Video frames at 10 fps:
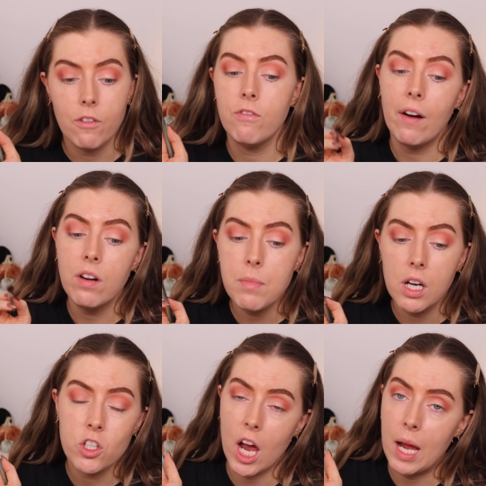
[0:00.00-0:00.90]
very
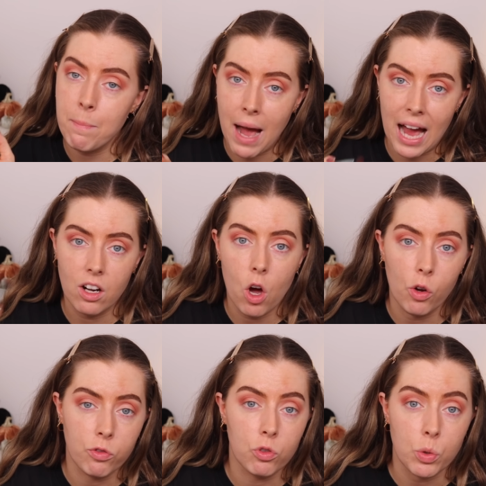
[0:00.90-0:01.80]
much a man
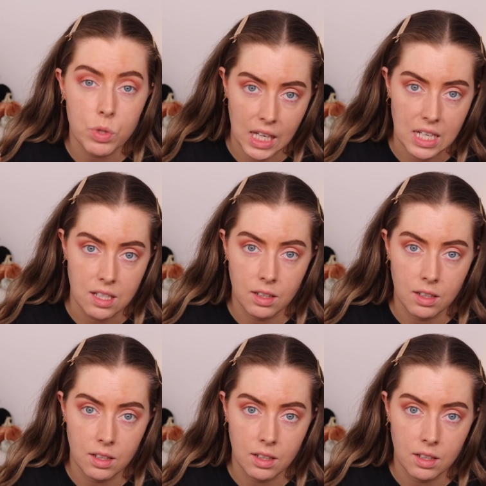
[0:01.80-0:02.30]
of routine.